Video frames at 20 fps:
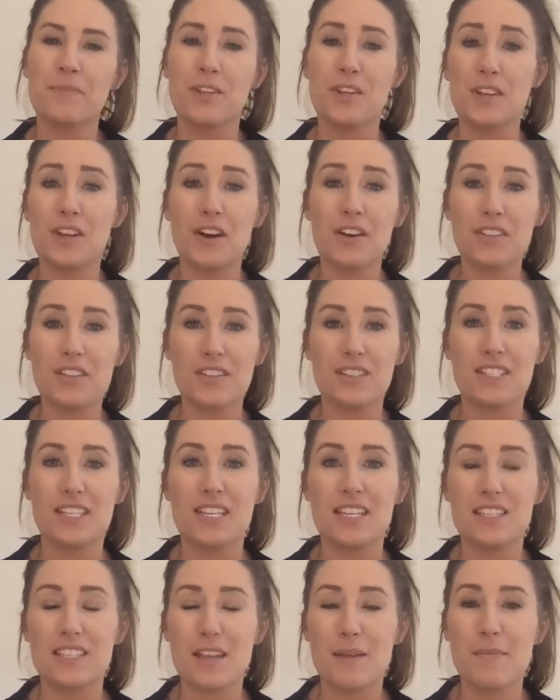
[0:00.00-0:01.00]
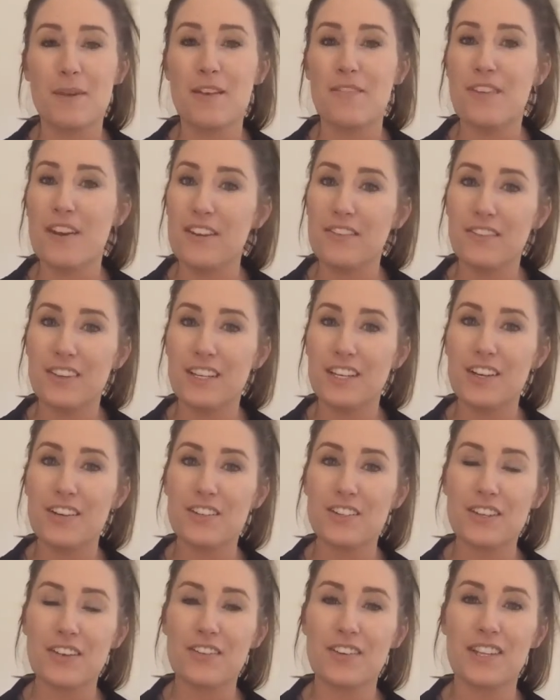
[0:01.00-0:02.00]
You can also see some event
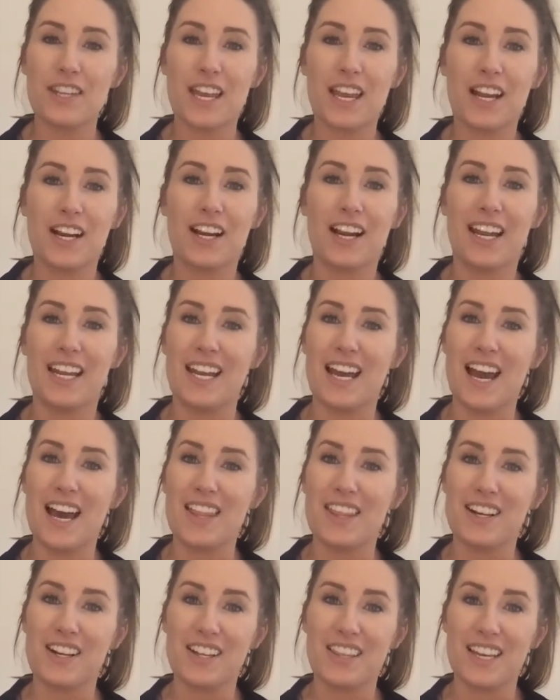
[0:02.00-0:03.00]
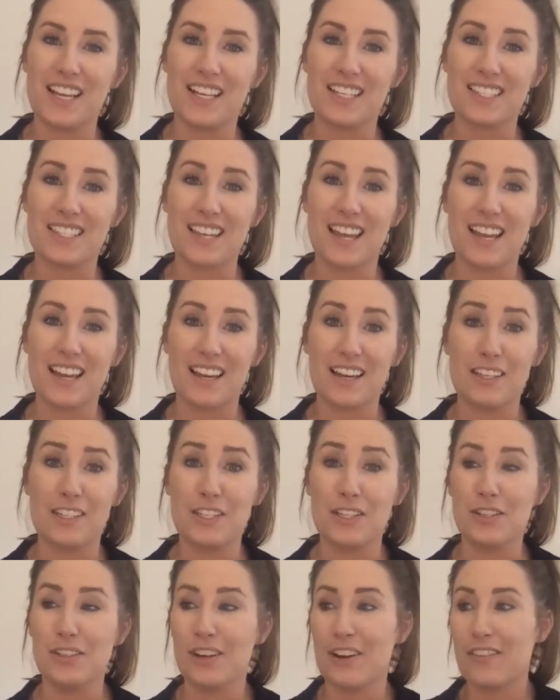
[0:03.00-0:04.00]
videos over there and other things like a
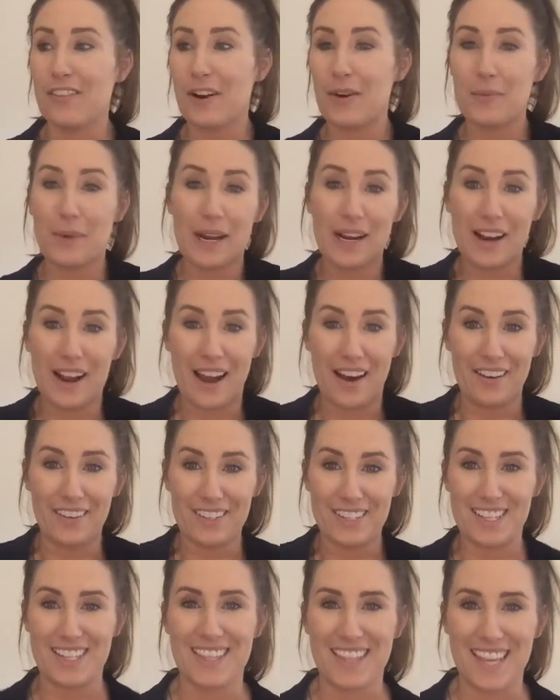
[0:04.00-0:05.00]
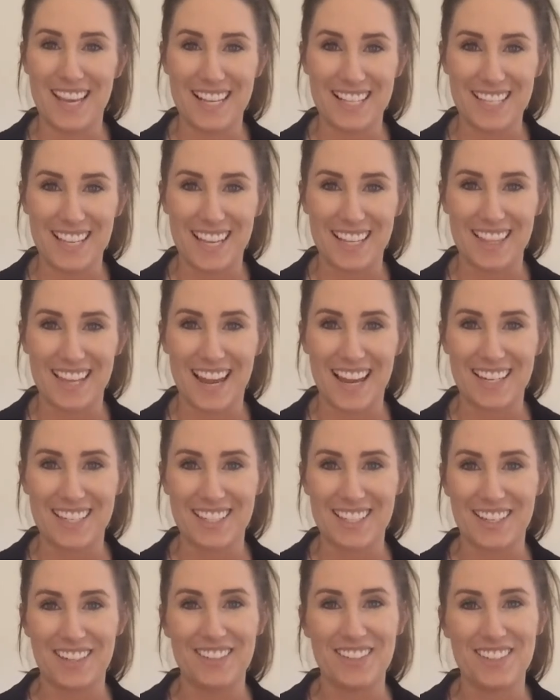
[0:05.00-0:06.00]
tour of our warehouse and things like that
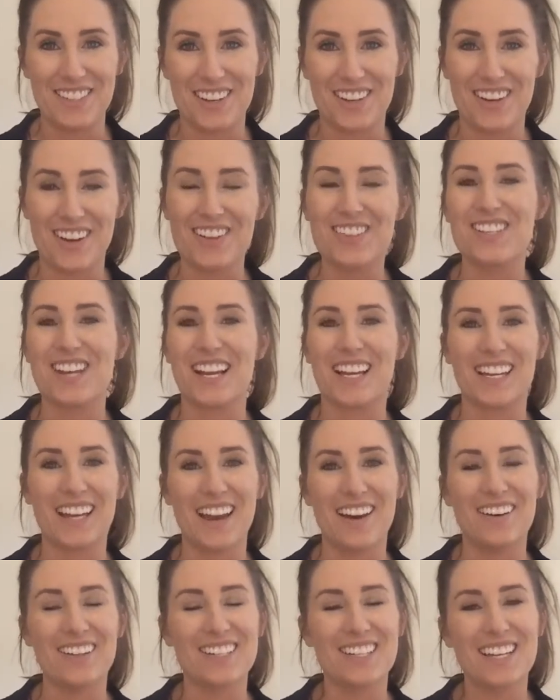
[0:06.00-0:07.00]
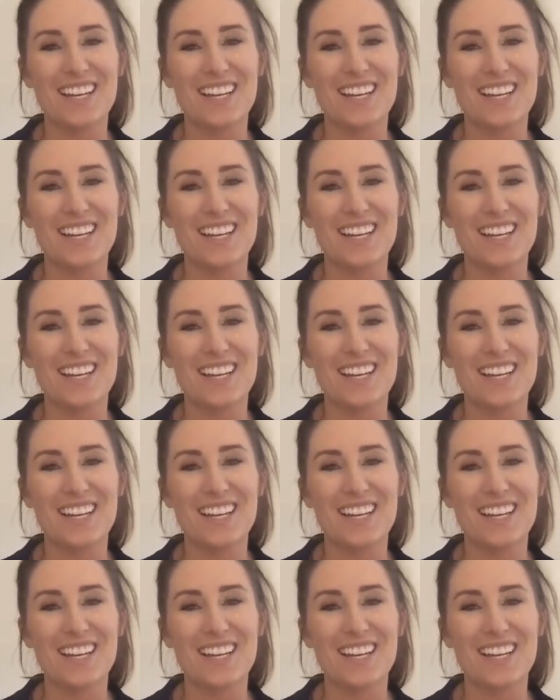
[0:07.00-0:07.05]
too. So go check it out.